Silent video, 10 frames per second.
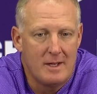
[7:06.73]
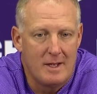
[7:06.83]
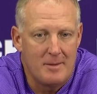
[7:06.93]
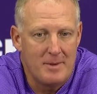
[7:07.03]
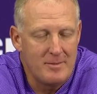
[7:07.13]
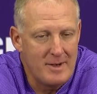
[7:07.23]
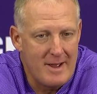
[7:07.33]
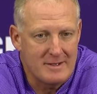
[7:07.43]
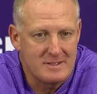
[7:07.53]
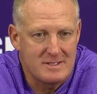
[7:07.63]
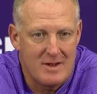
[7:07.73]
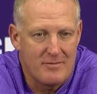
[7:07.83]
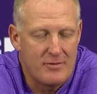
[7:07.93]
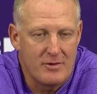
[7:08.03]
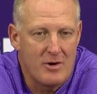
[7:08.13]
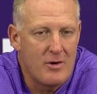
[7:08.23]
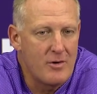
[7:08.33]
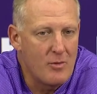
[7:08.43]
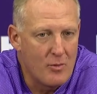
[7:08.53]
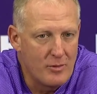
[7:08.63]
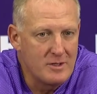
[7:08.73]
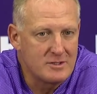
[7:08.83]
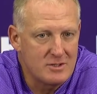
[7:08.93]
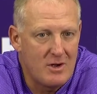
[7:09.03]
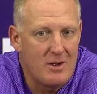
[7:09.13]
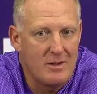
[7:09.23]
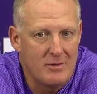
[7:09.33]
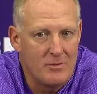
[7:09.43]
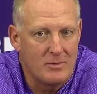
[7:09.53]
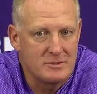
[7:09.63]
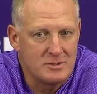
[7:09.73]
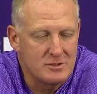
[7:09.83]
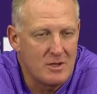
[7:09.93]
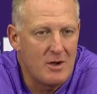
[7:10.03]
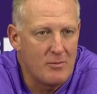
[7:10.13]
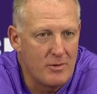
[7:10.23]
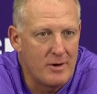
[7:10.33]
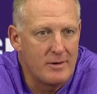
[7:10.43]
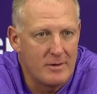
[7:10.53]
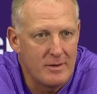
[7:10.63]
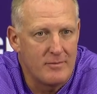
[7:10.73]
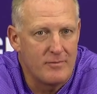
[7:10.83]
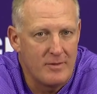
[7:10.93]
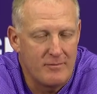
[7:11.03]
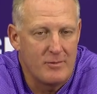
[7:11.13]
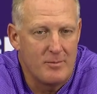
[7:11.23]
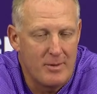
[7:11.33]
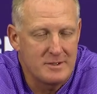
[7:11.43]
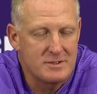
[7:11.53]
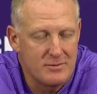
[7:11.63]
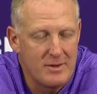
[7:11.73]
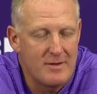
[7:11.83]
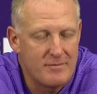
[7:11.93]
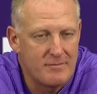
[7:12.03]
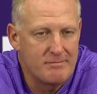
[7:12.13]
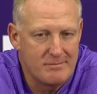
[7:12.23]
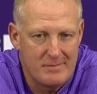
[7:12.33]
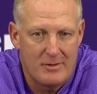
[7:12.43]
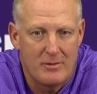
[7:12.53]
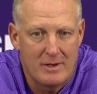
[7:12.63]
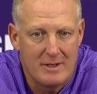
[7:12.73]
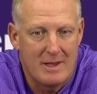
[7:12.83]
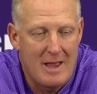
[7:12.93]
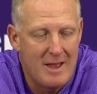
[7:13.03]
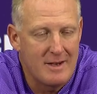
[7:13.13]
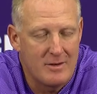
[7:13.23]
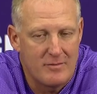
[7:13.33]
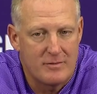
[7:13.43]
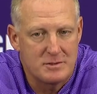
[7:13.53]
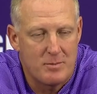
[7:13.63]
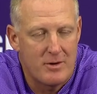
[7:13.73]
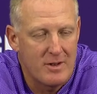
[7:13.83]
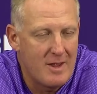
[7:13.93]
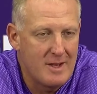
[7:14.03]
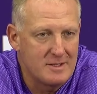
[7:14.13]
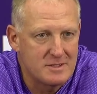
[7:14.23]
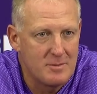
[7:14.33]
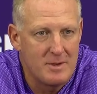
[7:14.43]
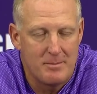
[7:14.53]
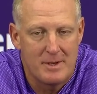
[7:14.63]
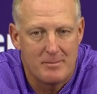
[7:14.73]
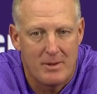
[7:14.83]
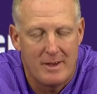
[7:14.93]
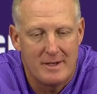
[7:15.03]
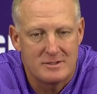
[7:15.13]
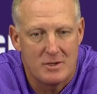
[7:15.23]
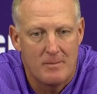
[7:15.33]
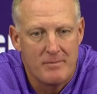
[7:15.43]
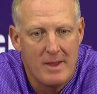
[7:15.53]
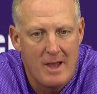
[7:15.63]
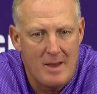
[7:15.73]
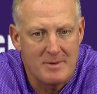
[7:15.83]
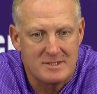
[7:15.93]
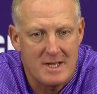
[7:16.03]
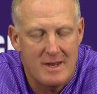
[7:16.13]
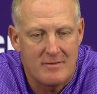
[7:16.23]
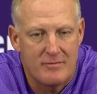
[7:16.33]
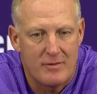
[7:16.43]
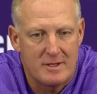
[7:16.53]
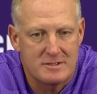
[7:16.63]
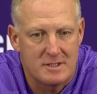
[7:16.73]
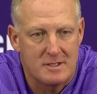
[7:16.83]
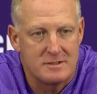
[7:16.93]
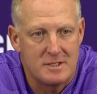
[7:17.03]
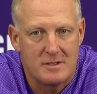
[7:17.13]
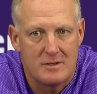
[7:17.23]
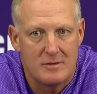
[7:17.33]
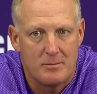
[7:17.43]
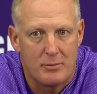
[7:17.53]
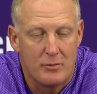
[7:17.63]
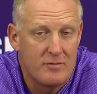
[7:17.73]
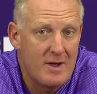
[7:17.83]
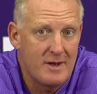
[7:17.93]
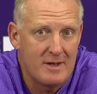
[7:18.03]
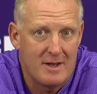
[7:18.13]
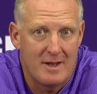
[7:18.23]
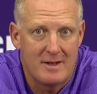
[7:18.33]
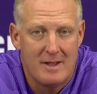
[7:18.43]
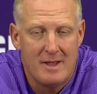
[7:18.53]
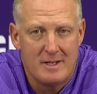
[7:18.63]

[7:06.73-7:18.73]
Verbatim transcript: uh, maybe knocked us down for a yard, or you saw what you saw where if, if we bust through that early line or first part of the line. It's going to be a big play. So I'm excited for us to continue to improve on it. And